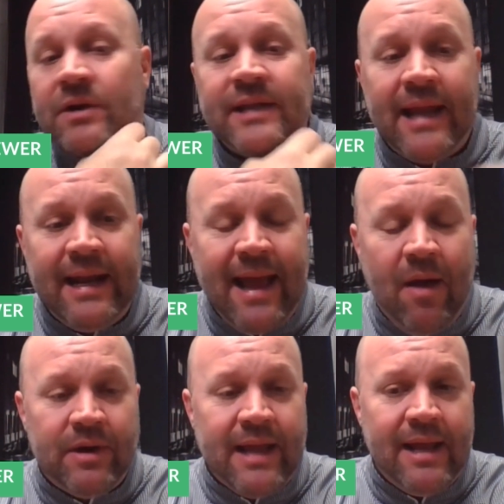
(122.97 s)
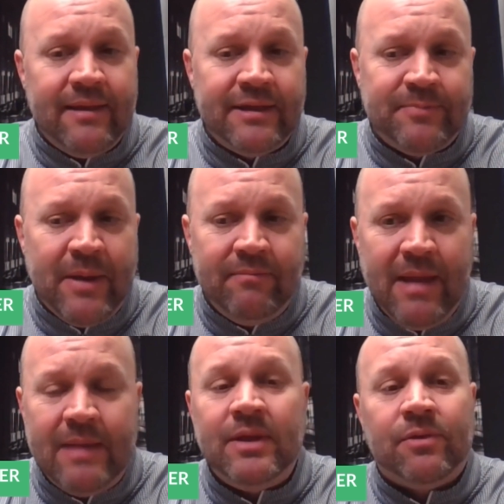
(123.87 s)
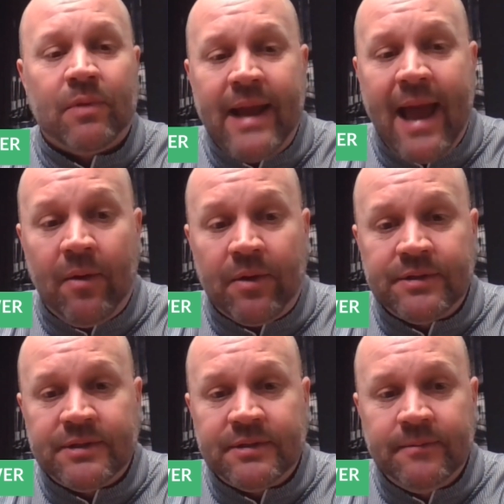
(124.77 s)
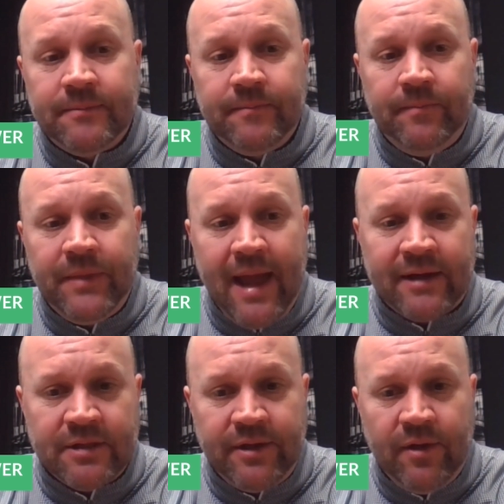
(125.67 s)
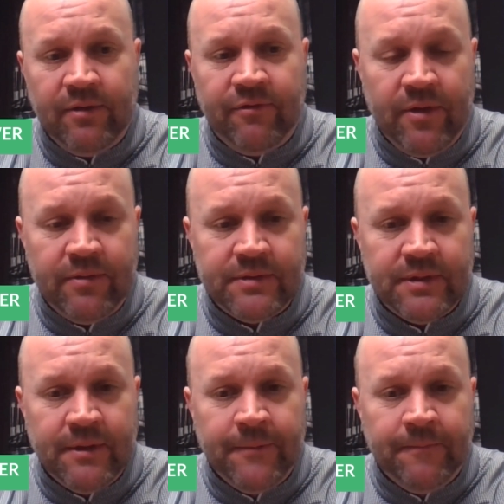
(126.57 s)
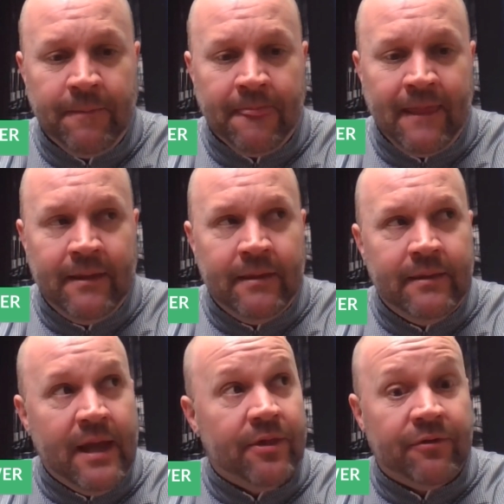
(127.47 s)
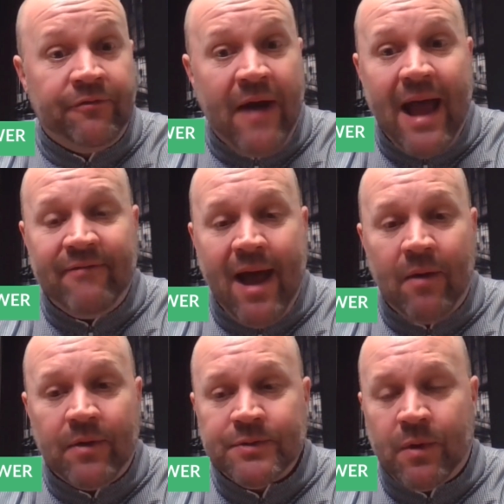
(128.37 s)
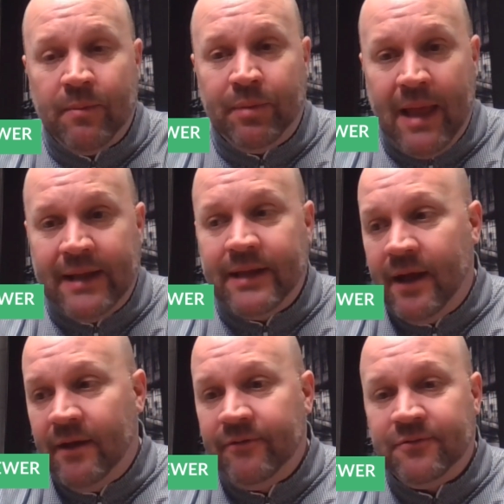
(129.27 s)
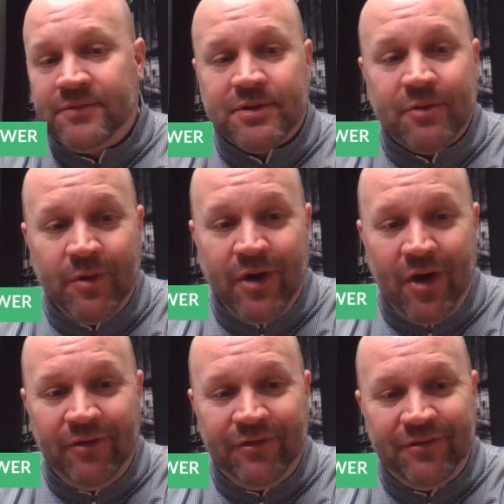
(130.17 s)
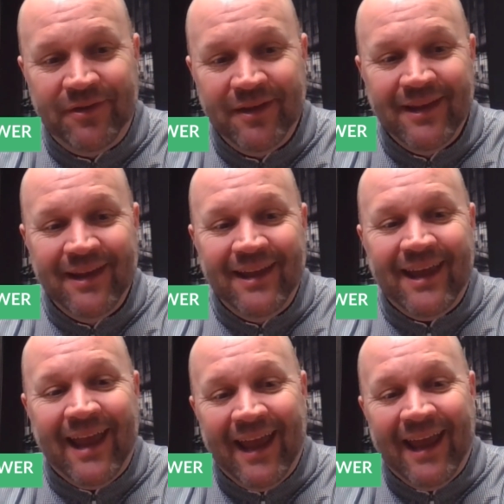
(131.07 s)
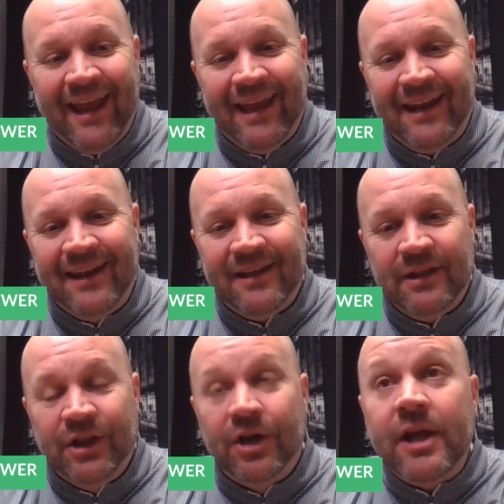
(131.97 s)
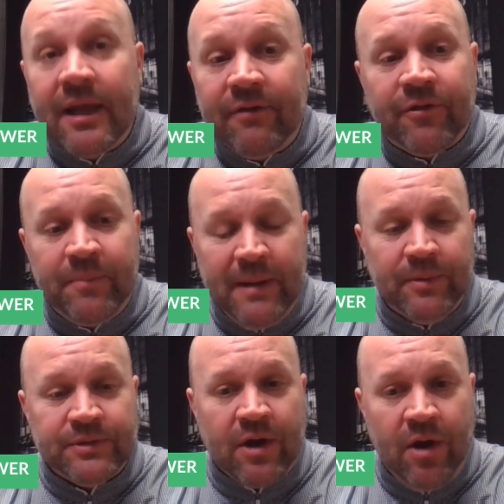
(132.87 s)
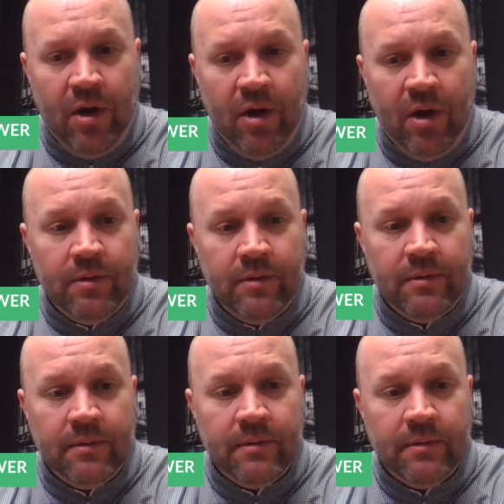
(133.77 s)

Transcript: they worked an 8-hour day, they spent maybe 3 hours actually on the phones. The other 5 hours were a blend of screwing off and looking for people to call.